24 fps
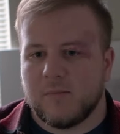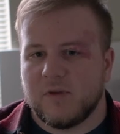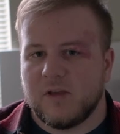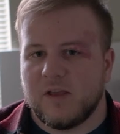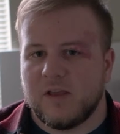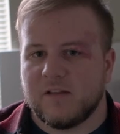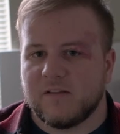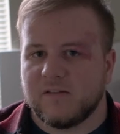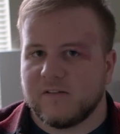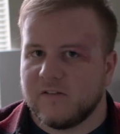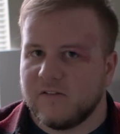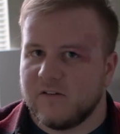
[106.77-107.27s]

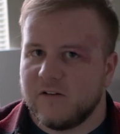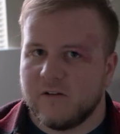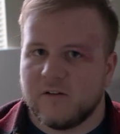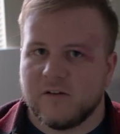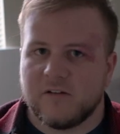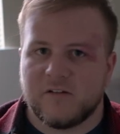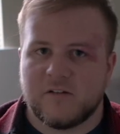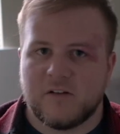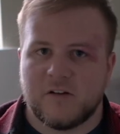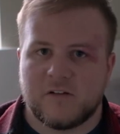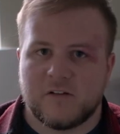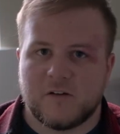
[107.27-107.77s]
It's still a
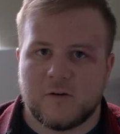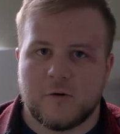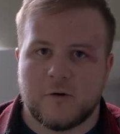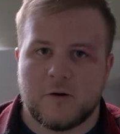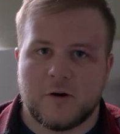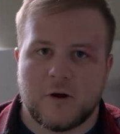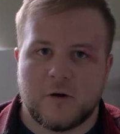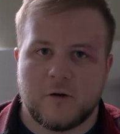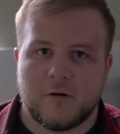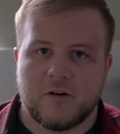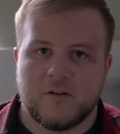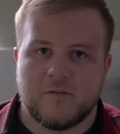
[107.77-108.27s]

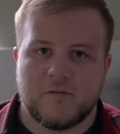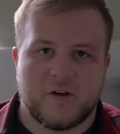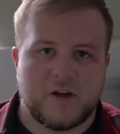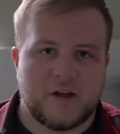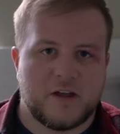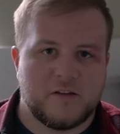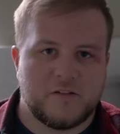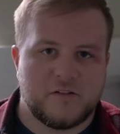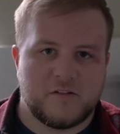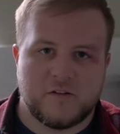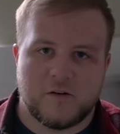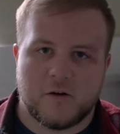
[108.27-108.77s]
$600
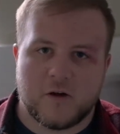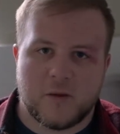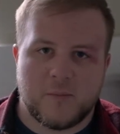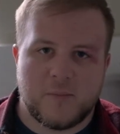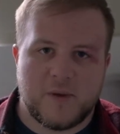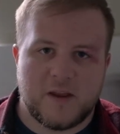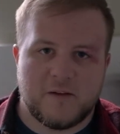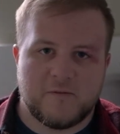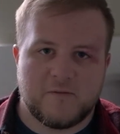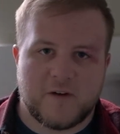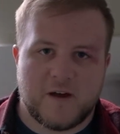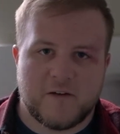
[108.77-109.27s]
device. You know, I
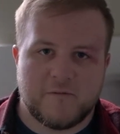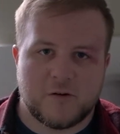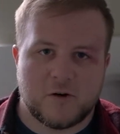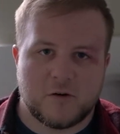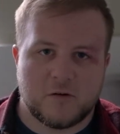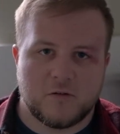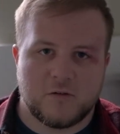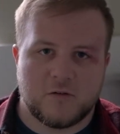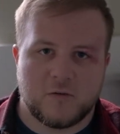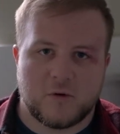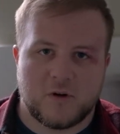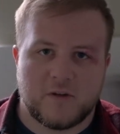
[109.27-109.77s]
paid
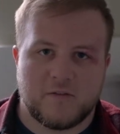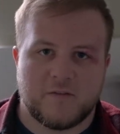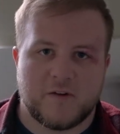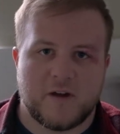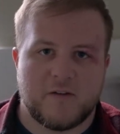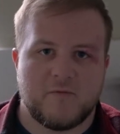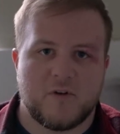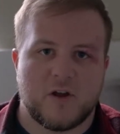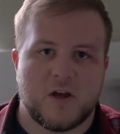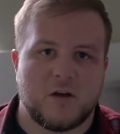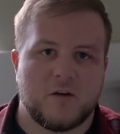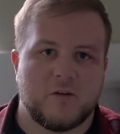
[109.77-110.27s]

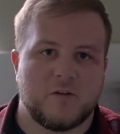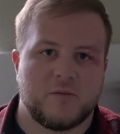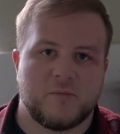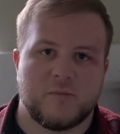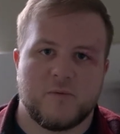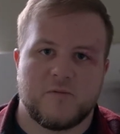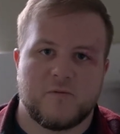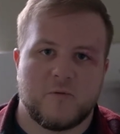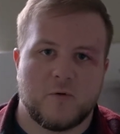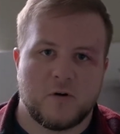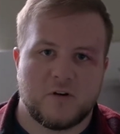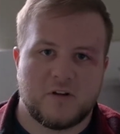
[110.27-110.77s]
$525
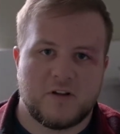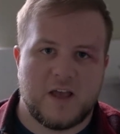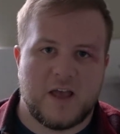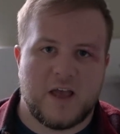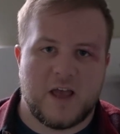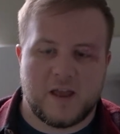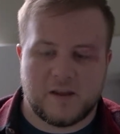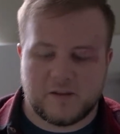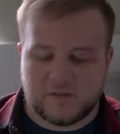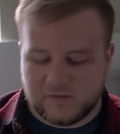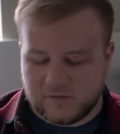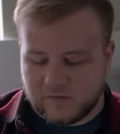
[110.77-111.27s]
before
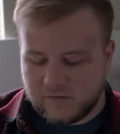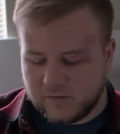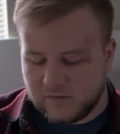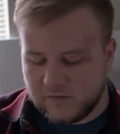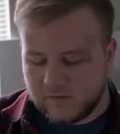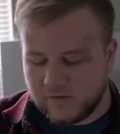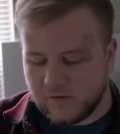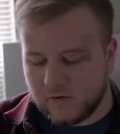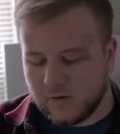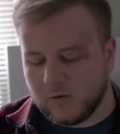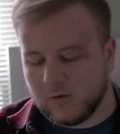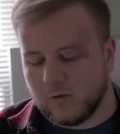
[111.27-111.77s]
tax.
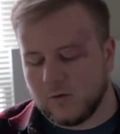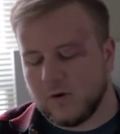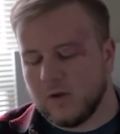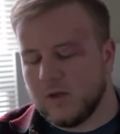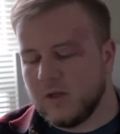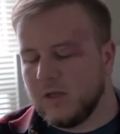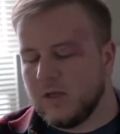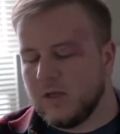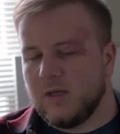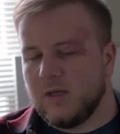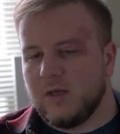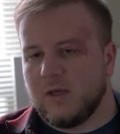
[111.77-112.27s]
So
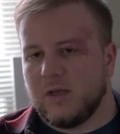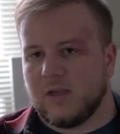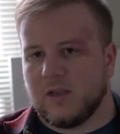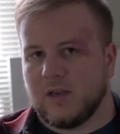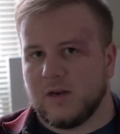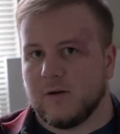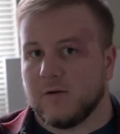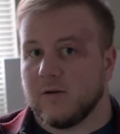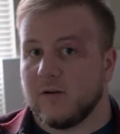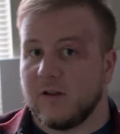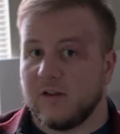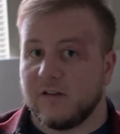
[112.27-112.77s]
you
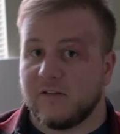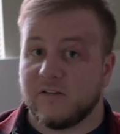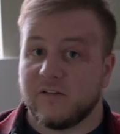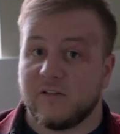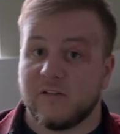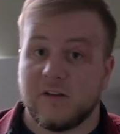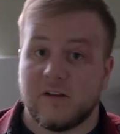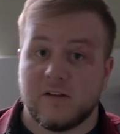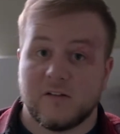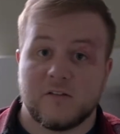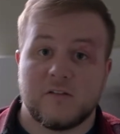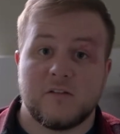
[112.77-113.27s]
know,
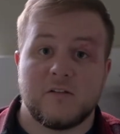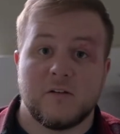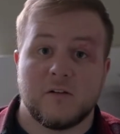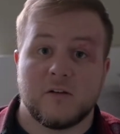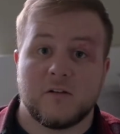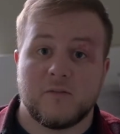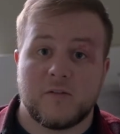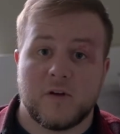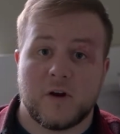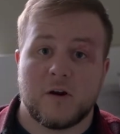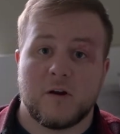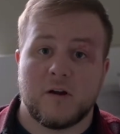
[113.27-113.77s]
it's still
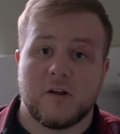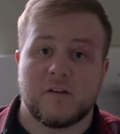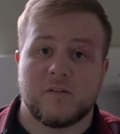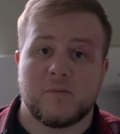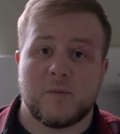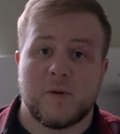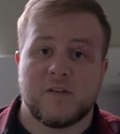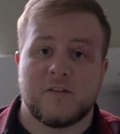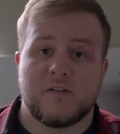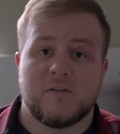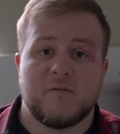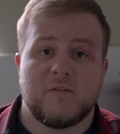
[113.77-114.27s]
a very
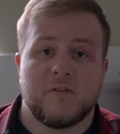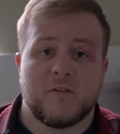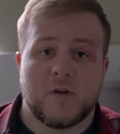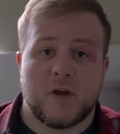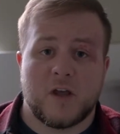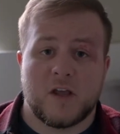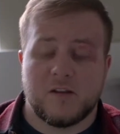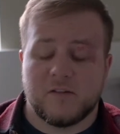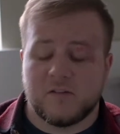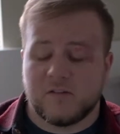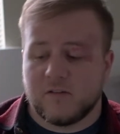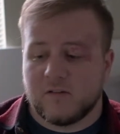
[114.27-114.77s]
expensive
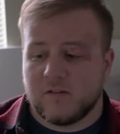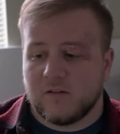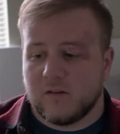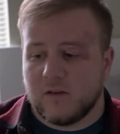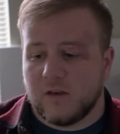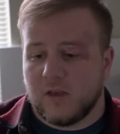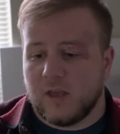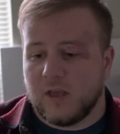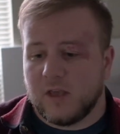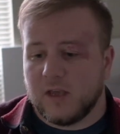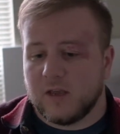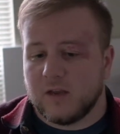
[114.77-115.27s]
device,
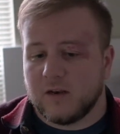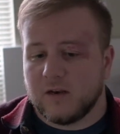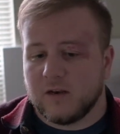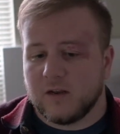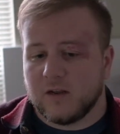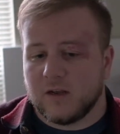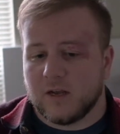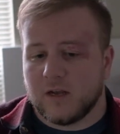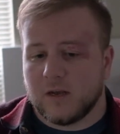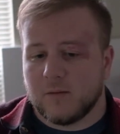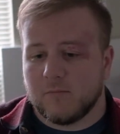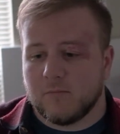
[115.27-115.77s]
and
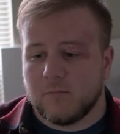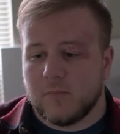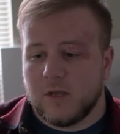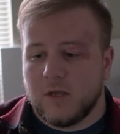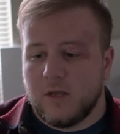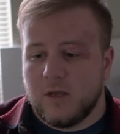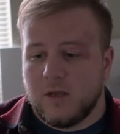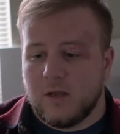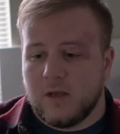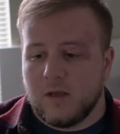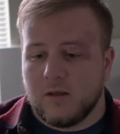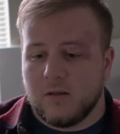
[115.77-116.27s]

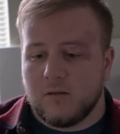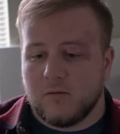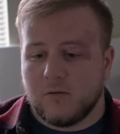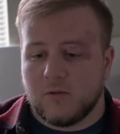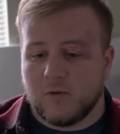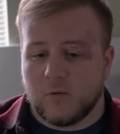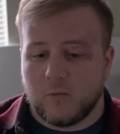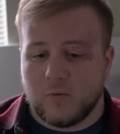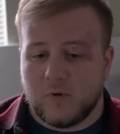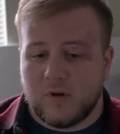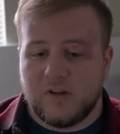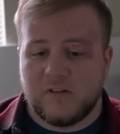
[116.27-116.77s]
the
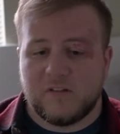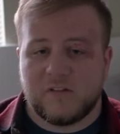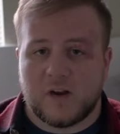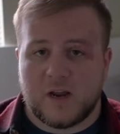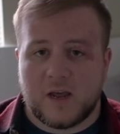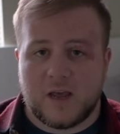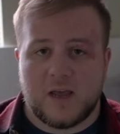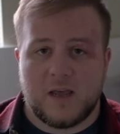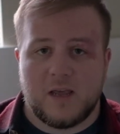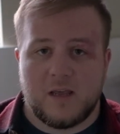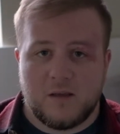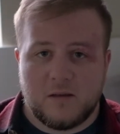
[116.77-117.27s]
reason
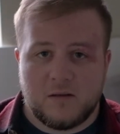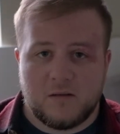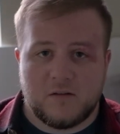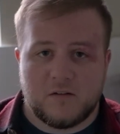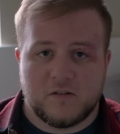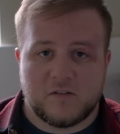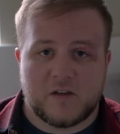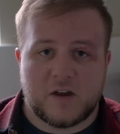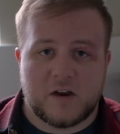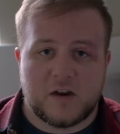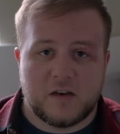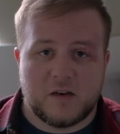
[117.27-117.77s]
I
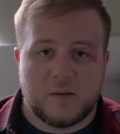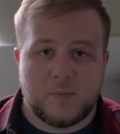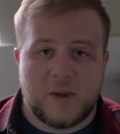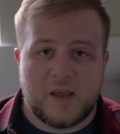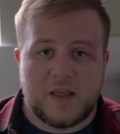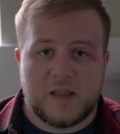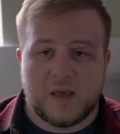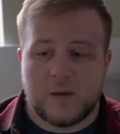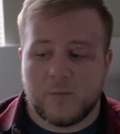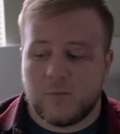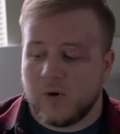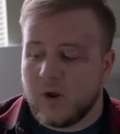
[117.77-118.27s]
decided to pay
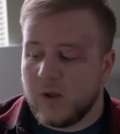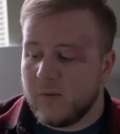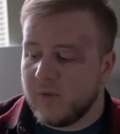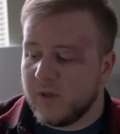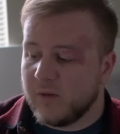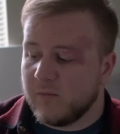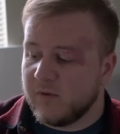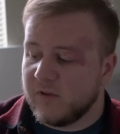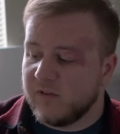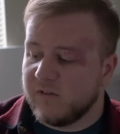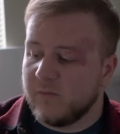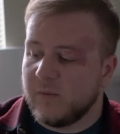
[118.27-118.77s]
that
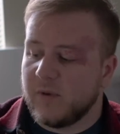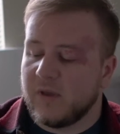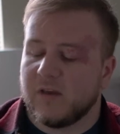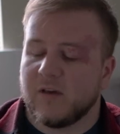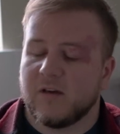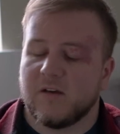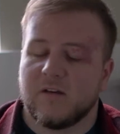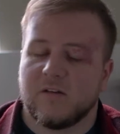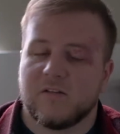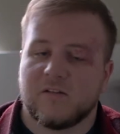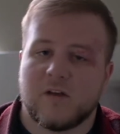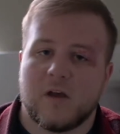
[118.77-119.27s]
premium is
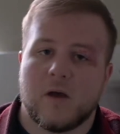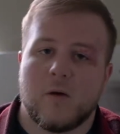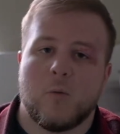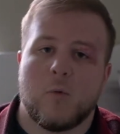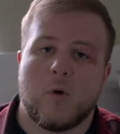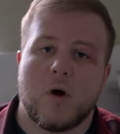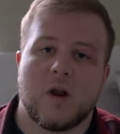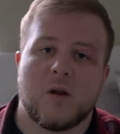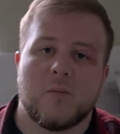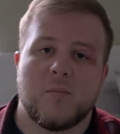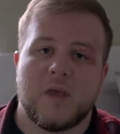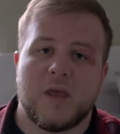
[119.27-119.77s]
because I
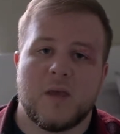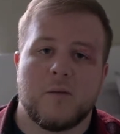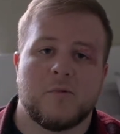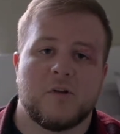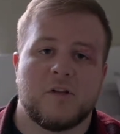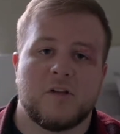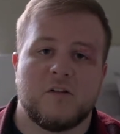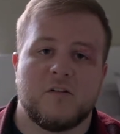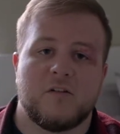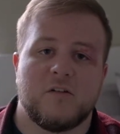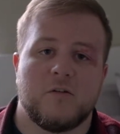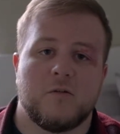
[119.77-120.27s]
want to be able
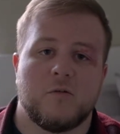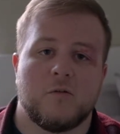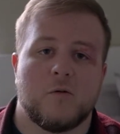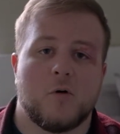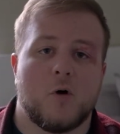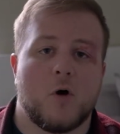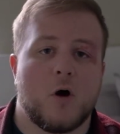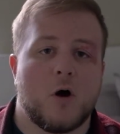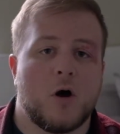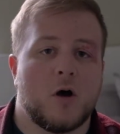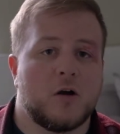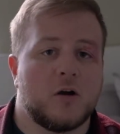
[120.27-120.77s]
to do
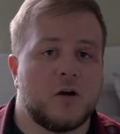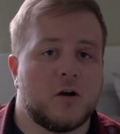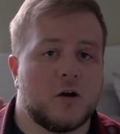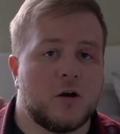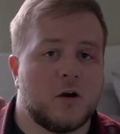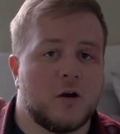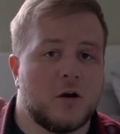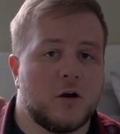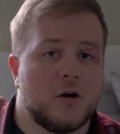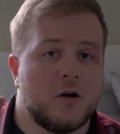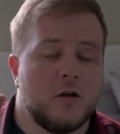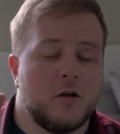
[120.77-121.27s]

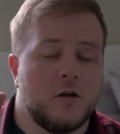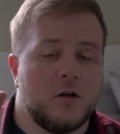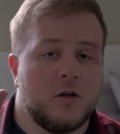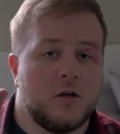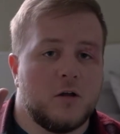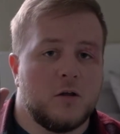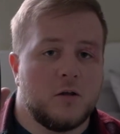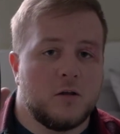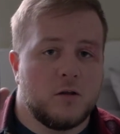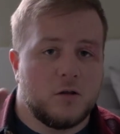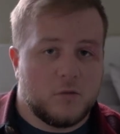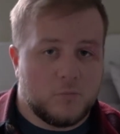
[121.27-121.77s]
longer
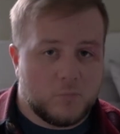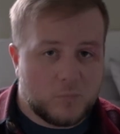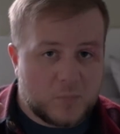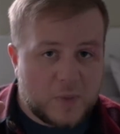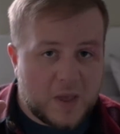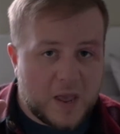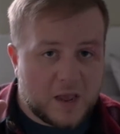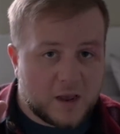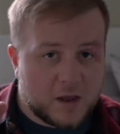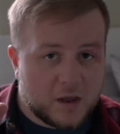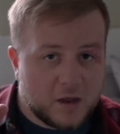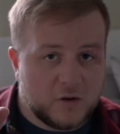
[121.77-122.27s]

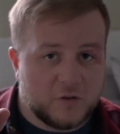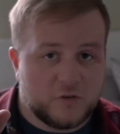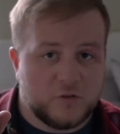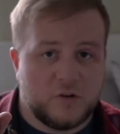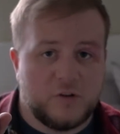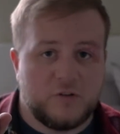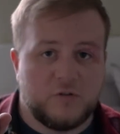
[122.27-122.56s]
backcountry